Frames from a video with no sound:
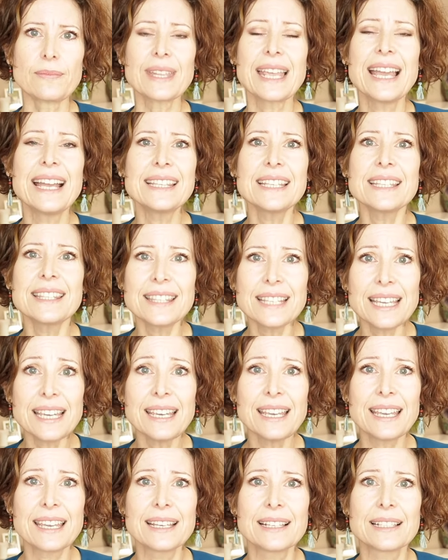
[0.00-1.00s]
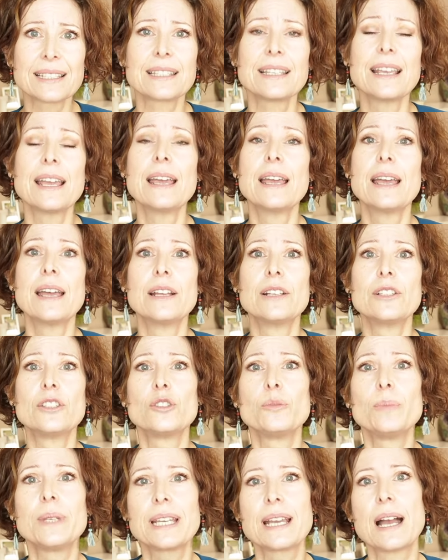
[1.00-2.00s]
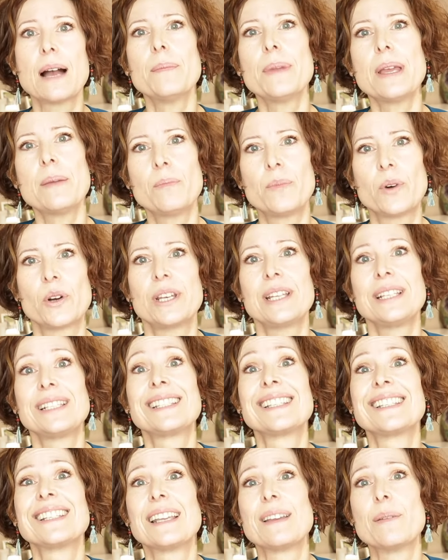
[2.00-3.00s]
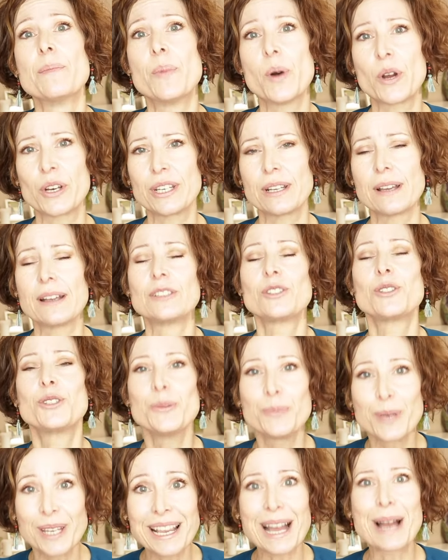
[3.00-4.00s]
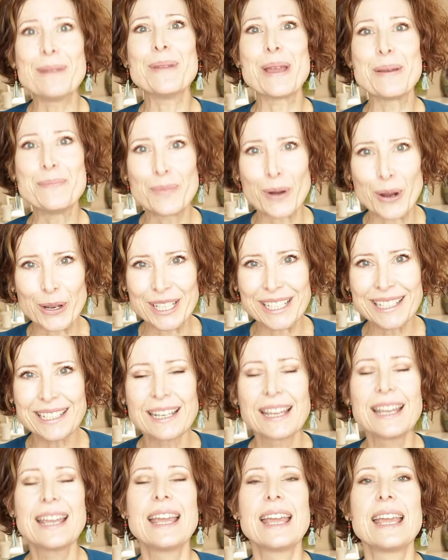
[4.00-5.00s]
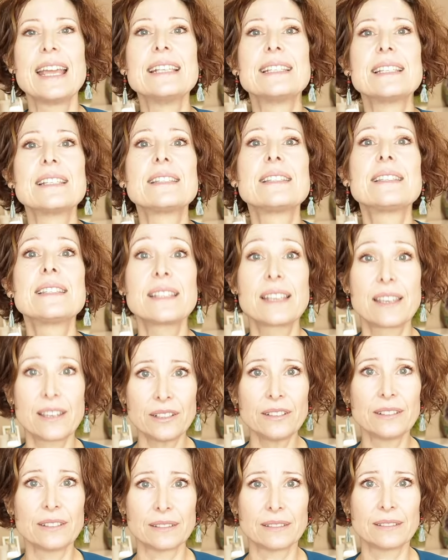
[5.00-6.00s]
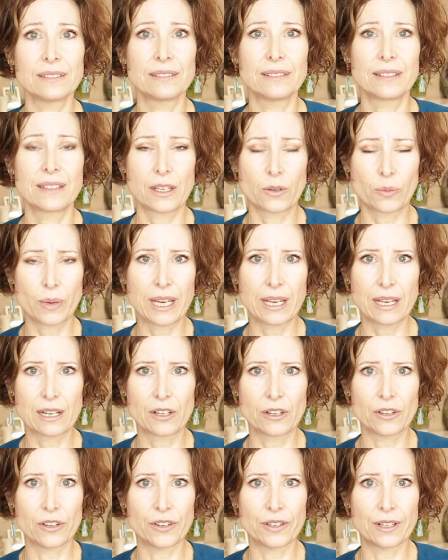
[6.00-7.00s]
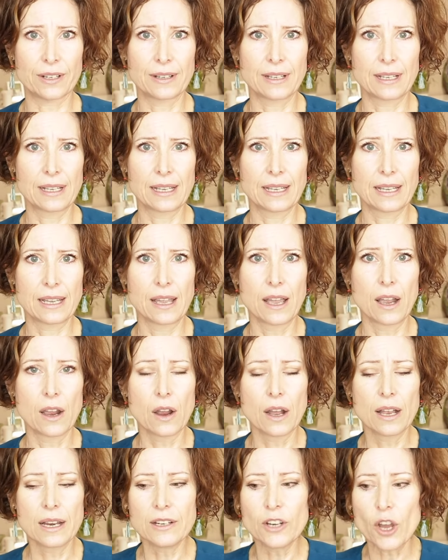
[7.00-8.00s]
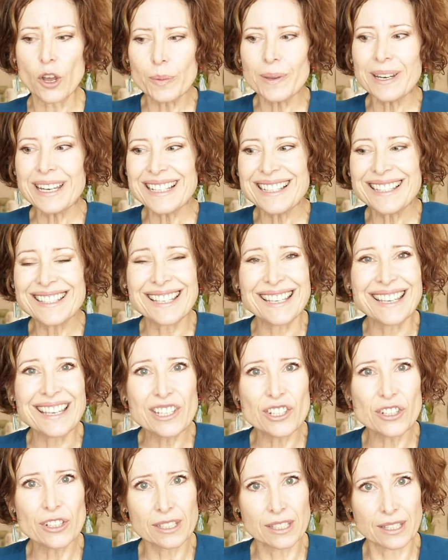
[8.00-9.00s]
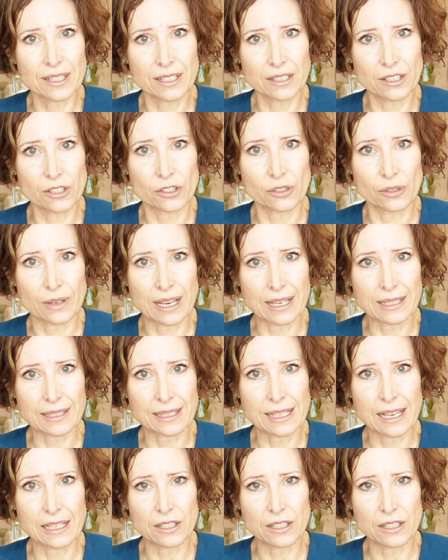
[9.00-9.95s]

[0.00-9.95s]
And the thing is, To become embodied is a skill that we can learn. Nobody teaches this to us.